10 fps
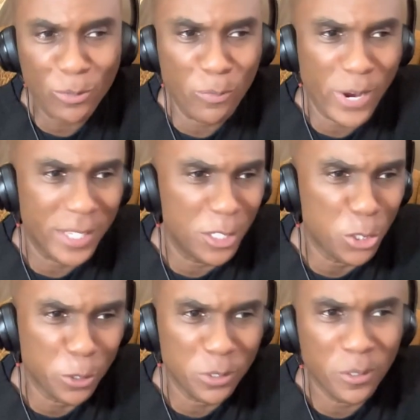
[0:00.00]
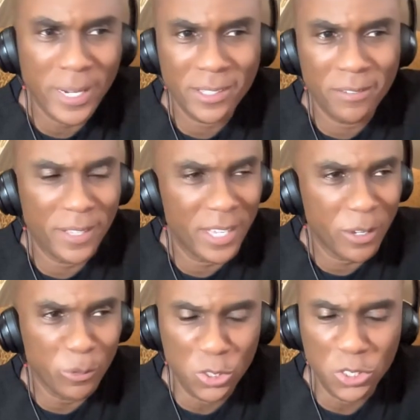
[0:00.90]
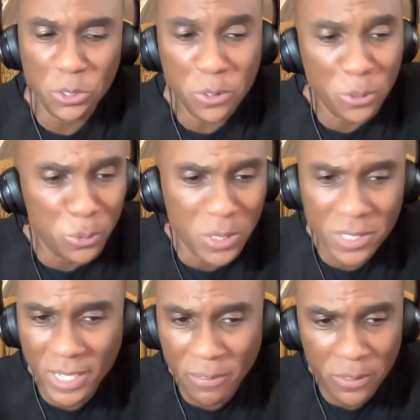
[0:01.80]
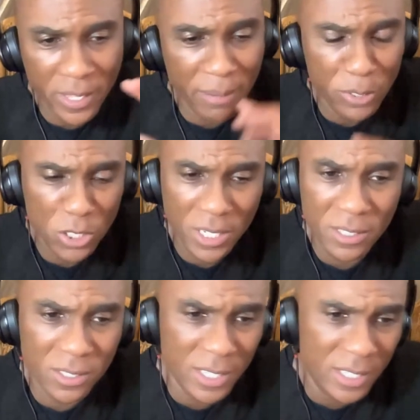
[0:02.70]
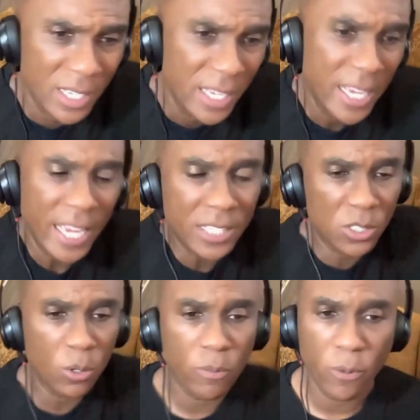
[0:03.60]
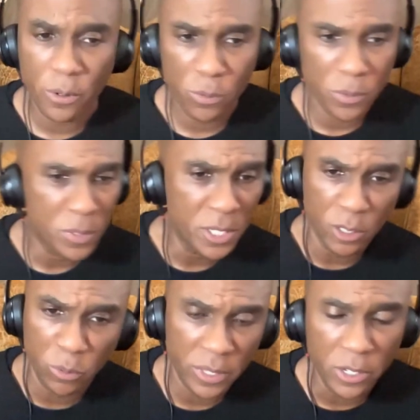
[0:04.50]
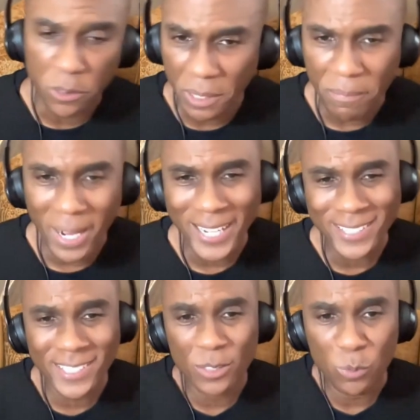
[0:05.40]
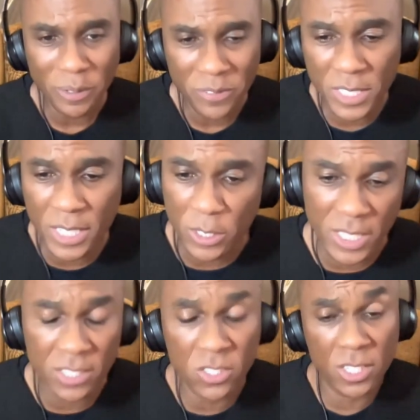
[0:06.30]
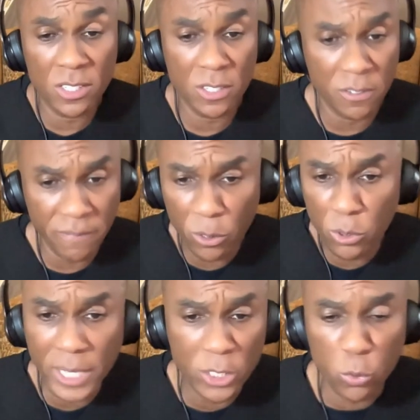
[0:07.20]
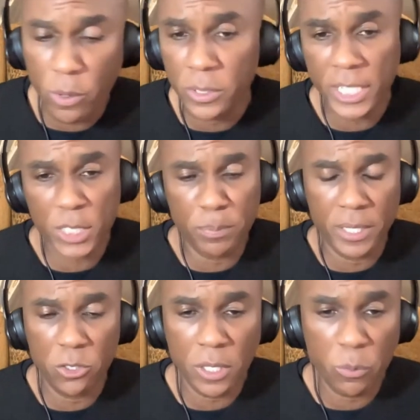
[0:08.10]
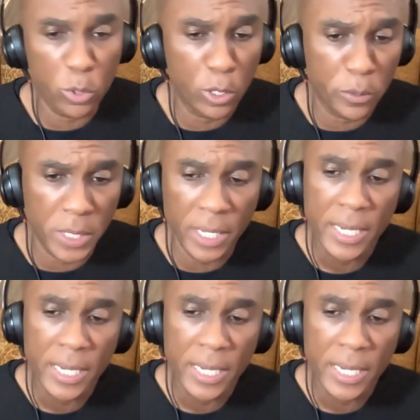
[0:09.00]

when Randy Jirtle out of I think it was Duke discovered the epigenes and, and so forth, dealing with the agouti mice. And we've seen, since this field has grown exponentially, and we're learning